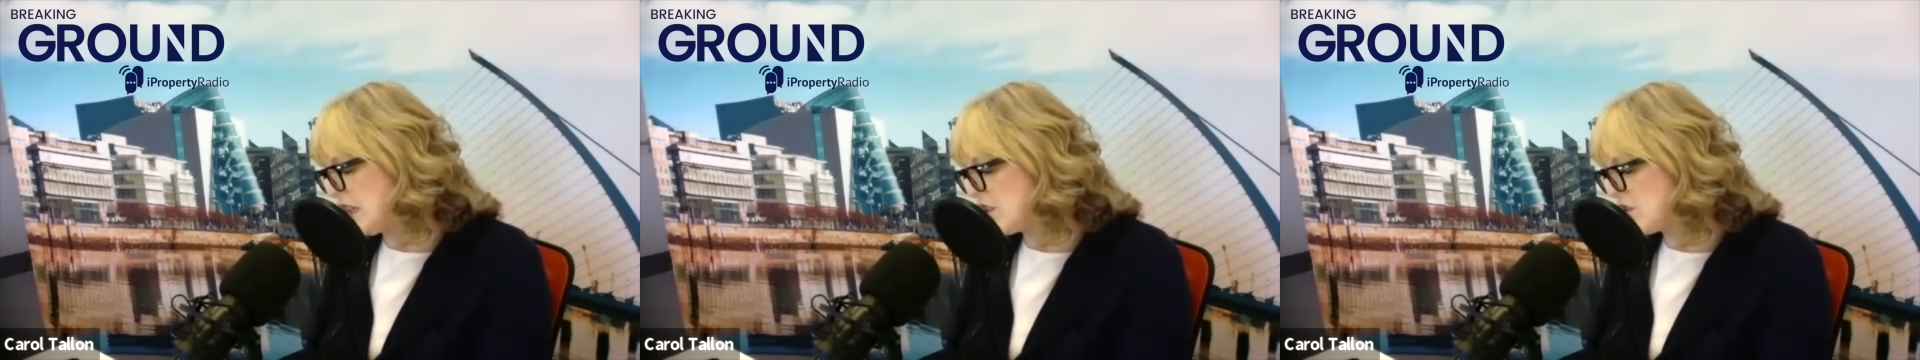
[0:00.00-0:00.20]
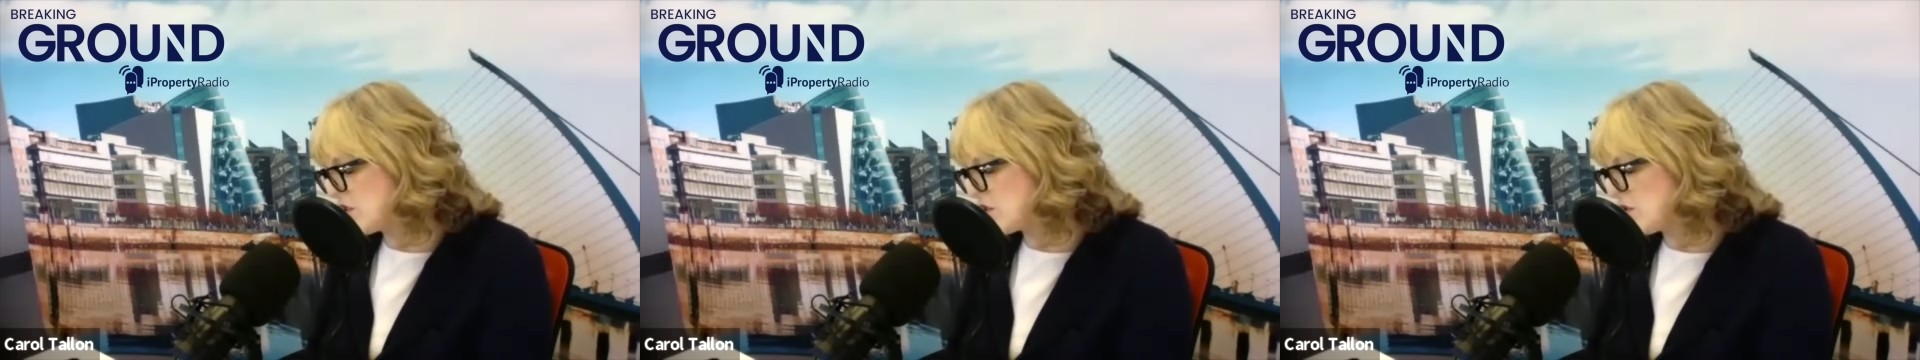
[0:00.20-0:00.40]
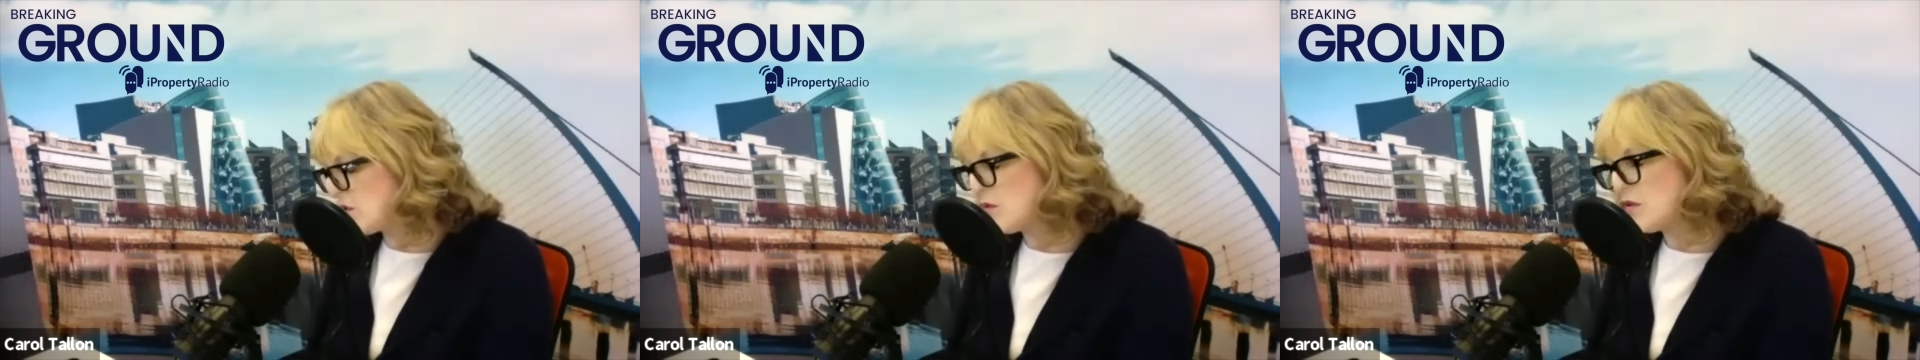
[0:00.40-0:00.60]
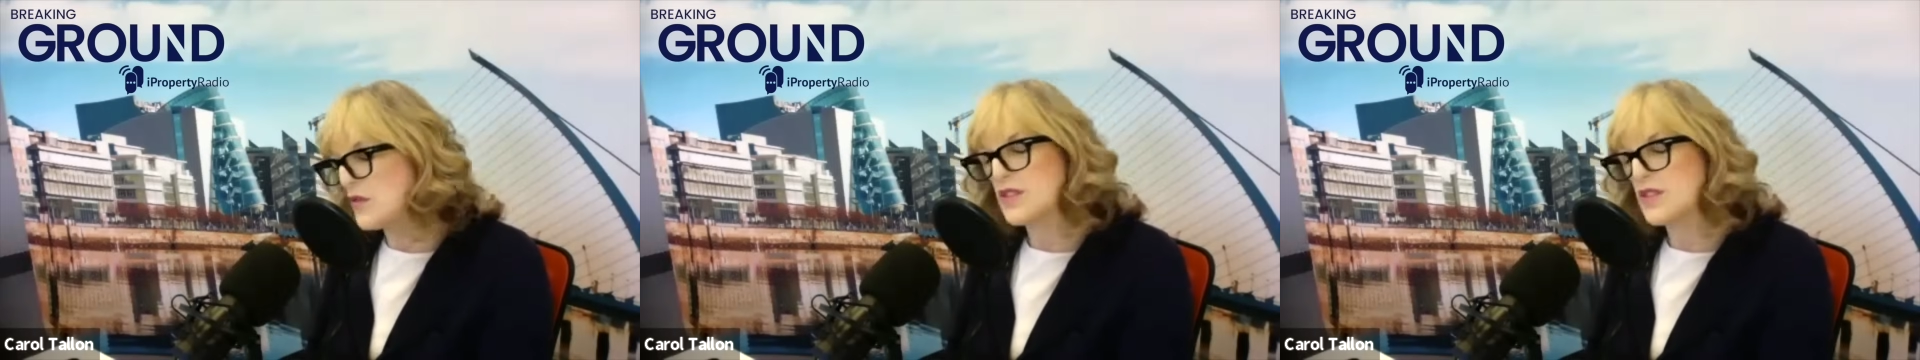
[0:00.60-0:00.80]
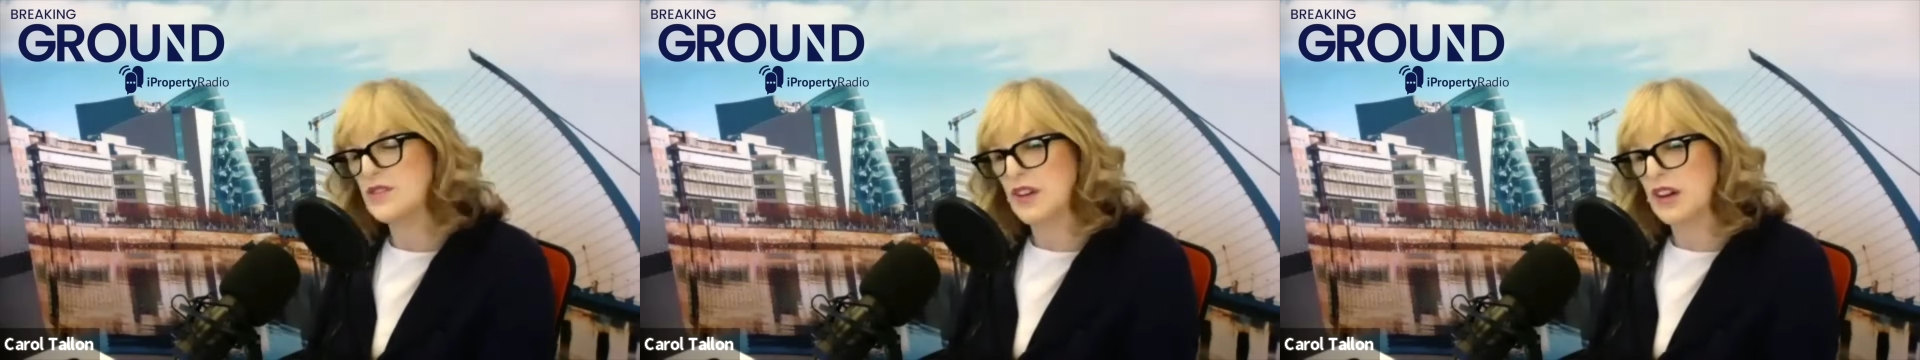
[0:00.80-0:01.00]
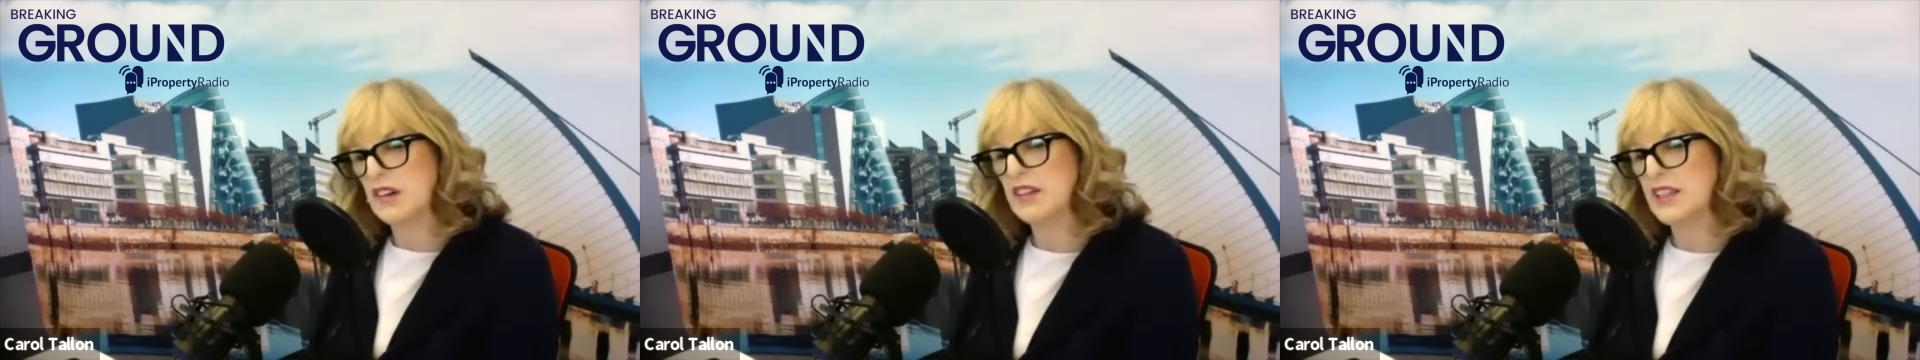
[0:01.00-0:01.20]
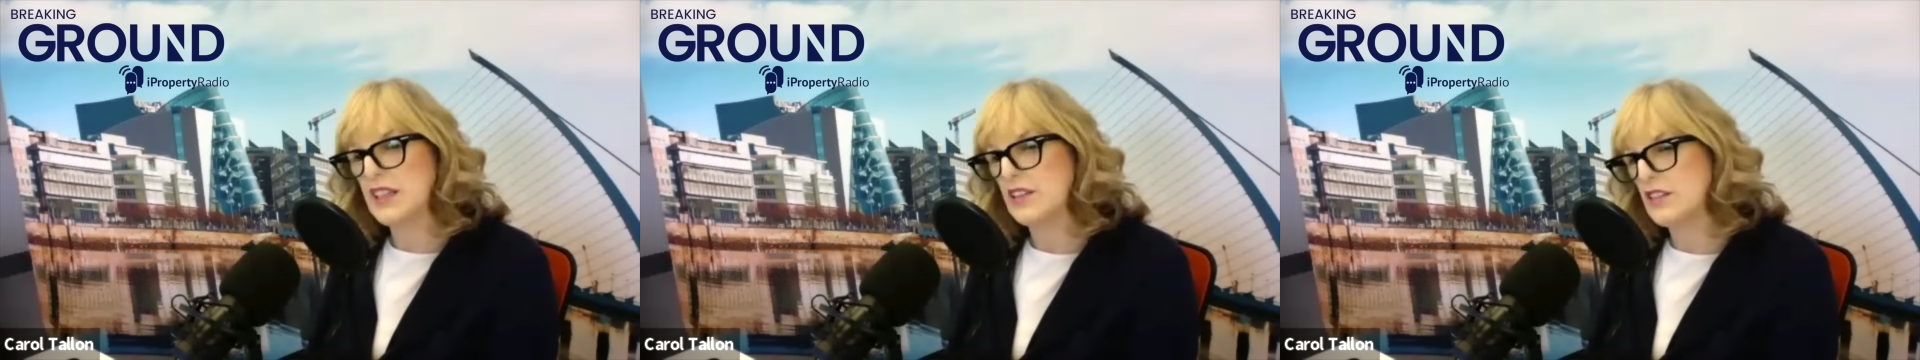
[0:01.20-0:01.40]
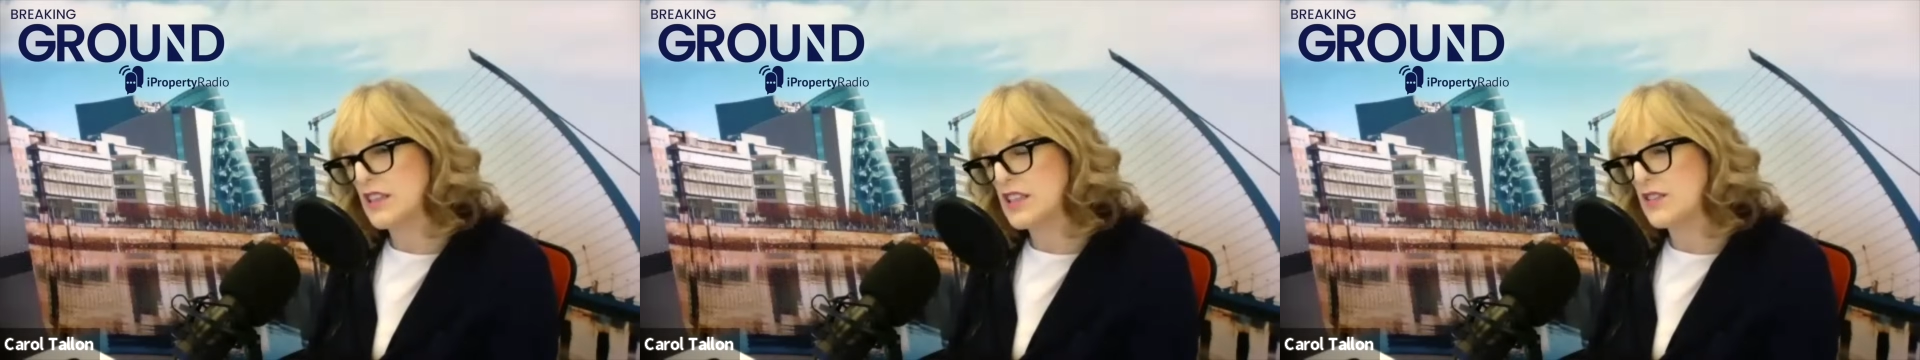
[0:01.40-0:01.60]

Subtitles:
I just don't know if it's very clearly